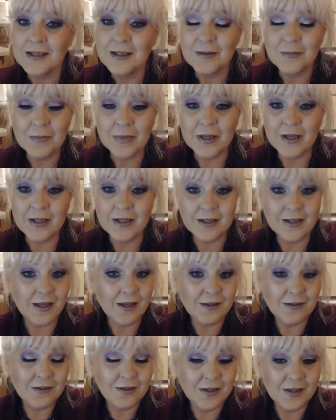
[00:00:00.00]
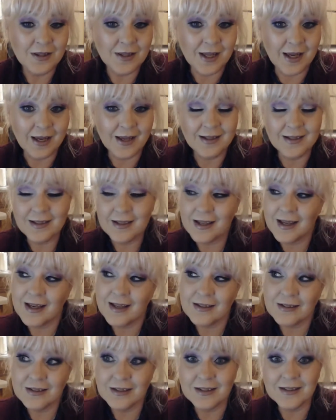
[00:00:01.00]
But other than that, and
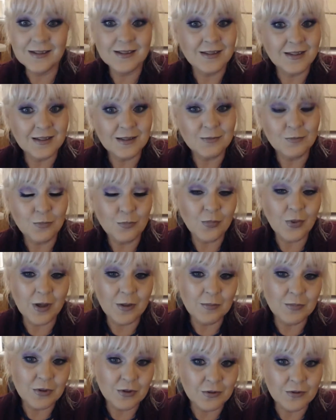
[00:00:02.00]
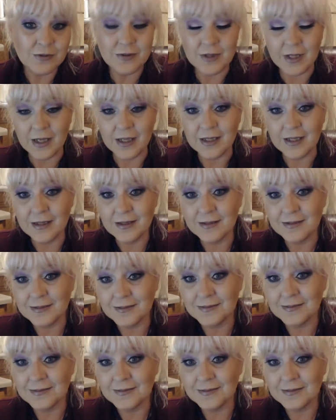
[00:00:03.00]
actually the bright blue kind of,